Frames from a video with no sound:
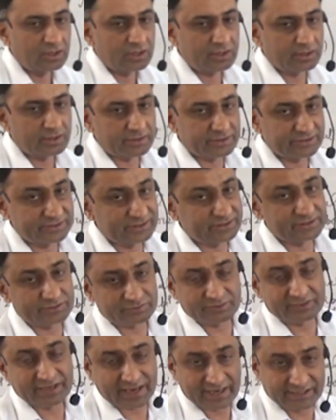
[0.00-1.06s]
It
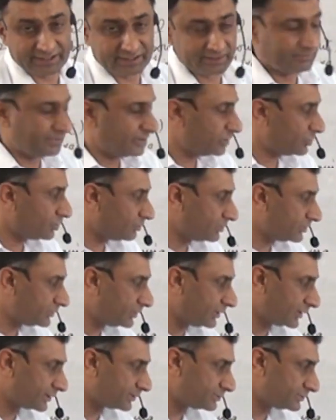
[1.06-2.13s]
was headed by Roman
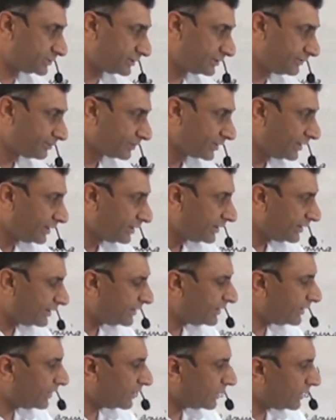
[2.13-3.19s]
Jakobson,
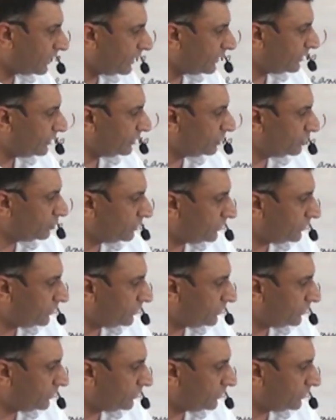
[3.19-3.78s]
and according to